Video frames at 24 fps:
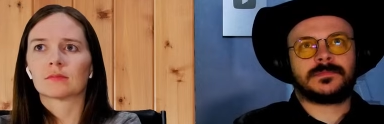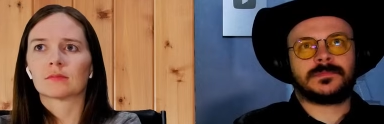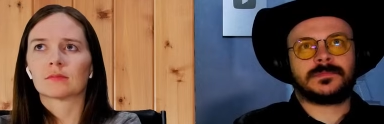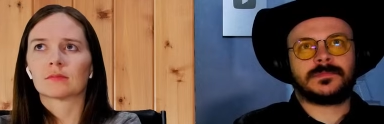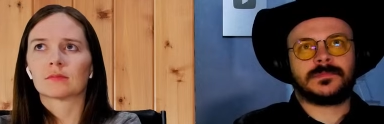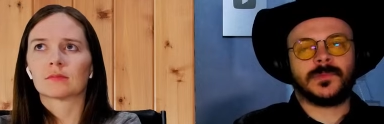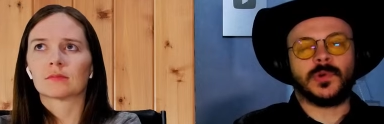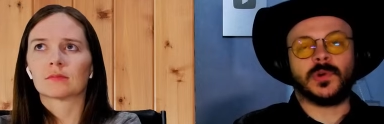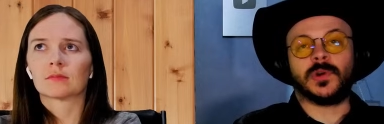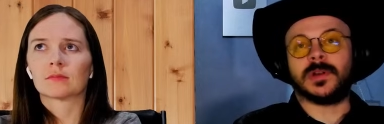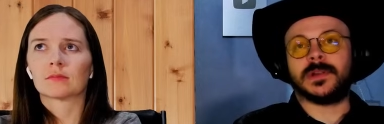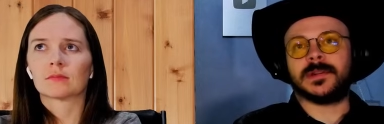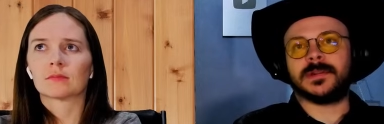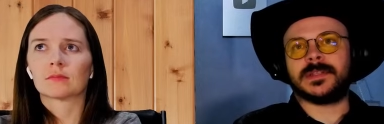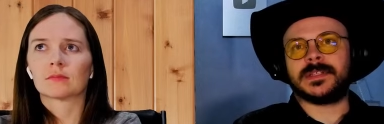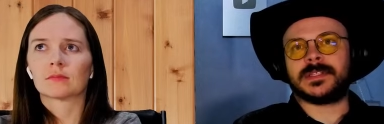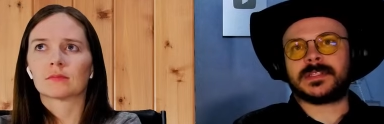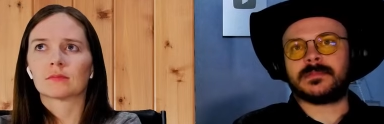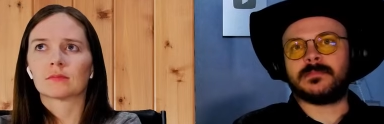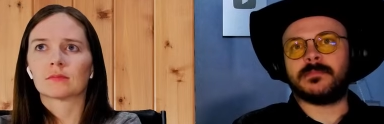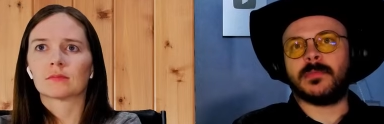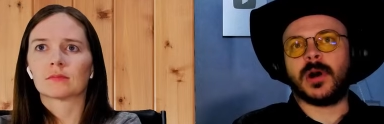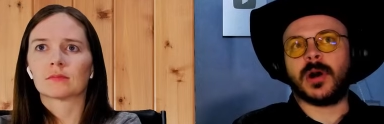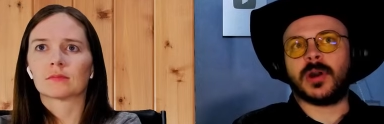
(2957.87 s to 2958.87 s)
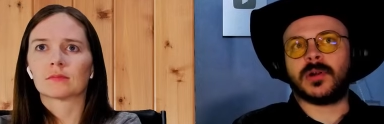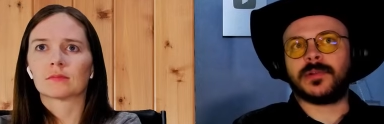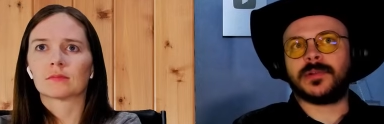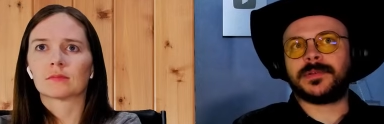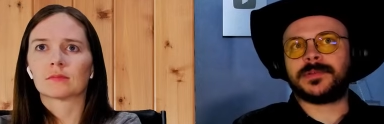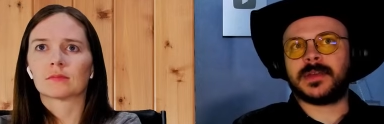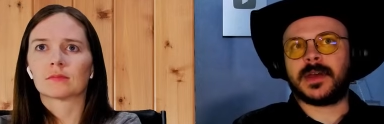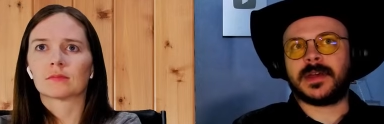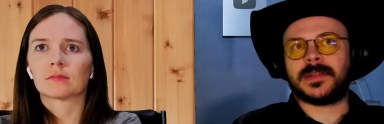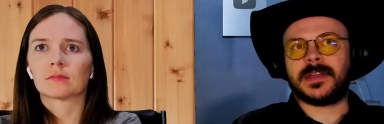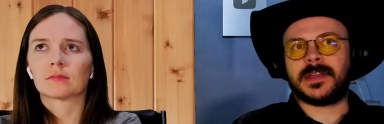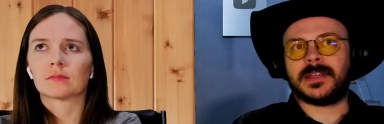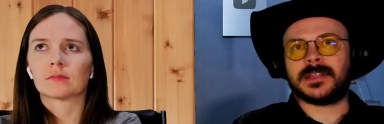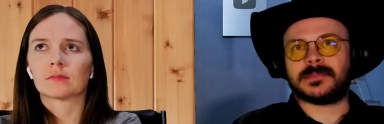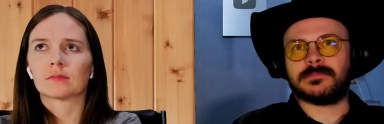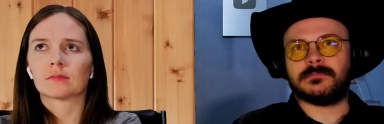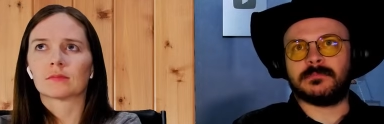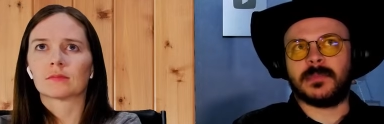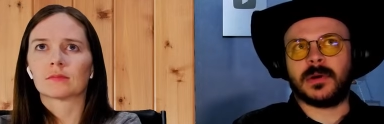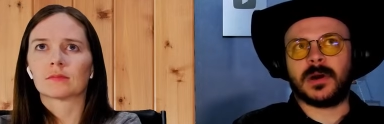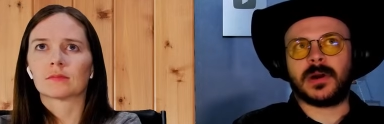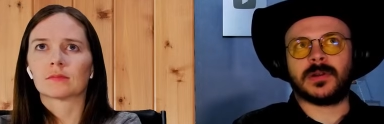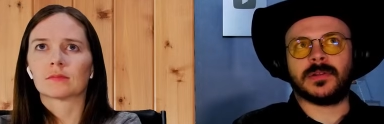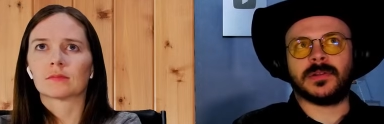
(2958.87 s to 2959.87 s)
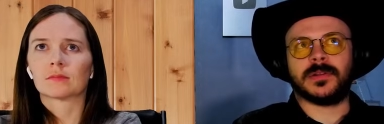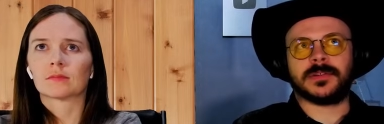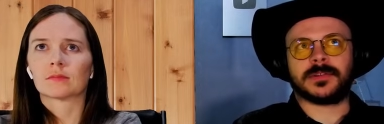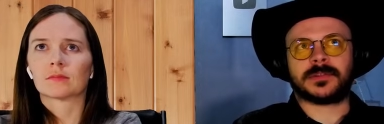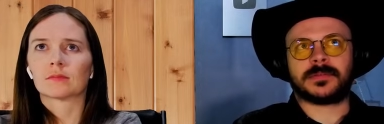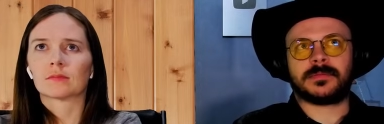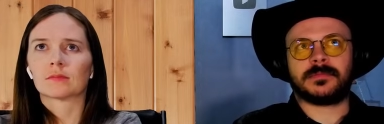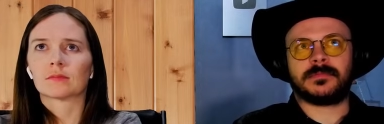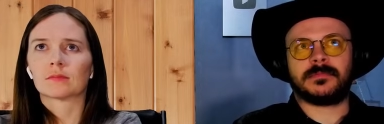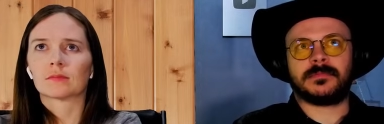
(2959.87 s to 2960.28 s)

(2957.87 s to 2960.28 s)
Speaker 1: Or at least Marlo. I think it's Marlo's